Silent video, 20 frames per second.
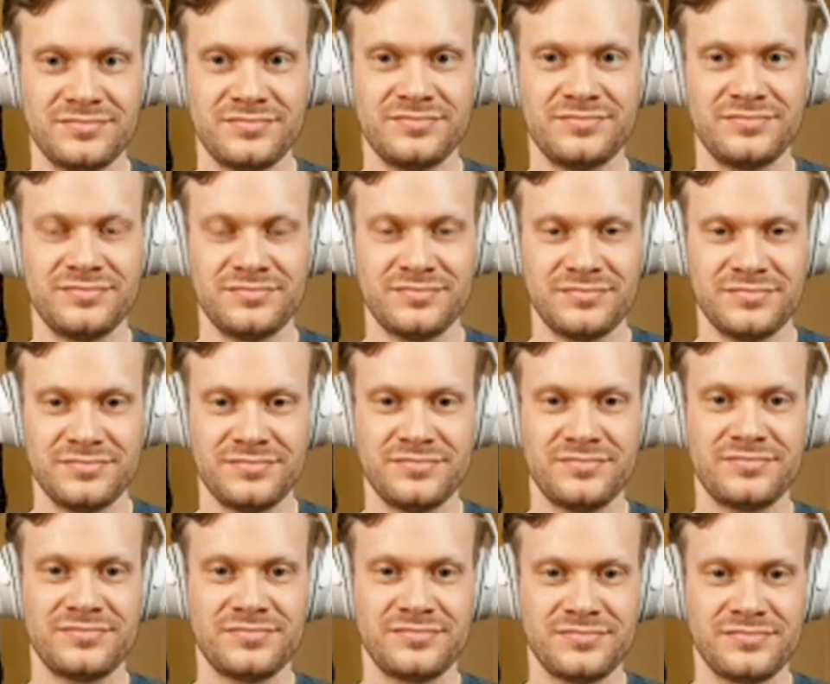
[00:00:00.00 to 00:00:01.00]

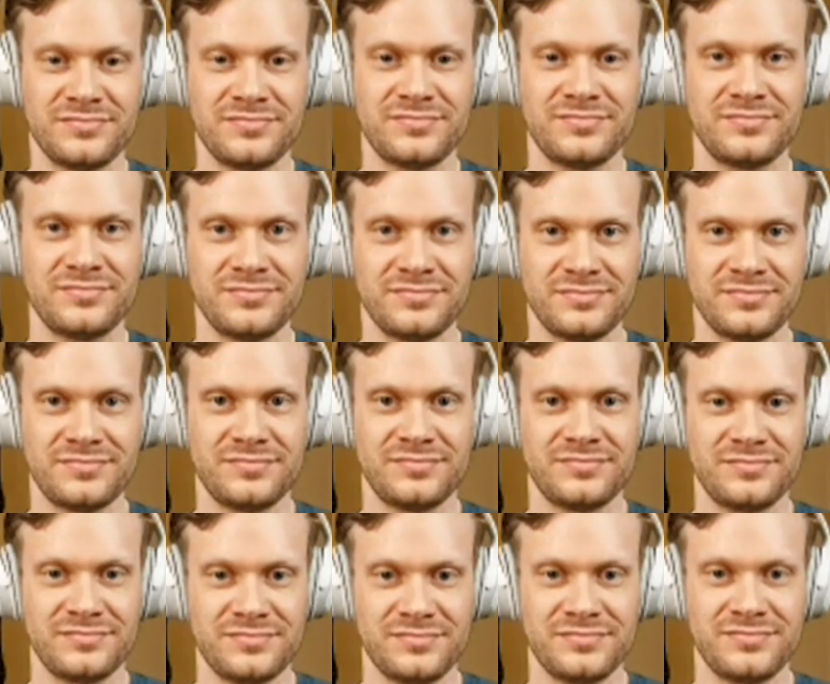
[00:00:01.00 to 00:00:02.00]

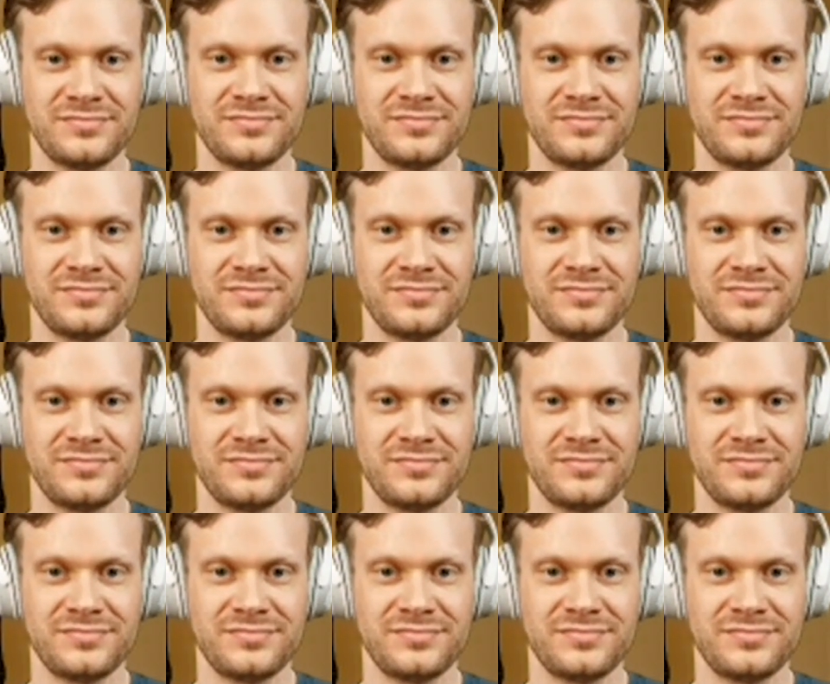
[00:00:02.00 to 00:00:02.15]
(silent)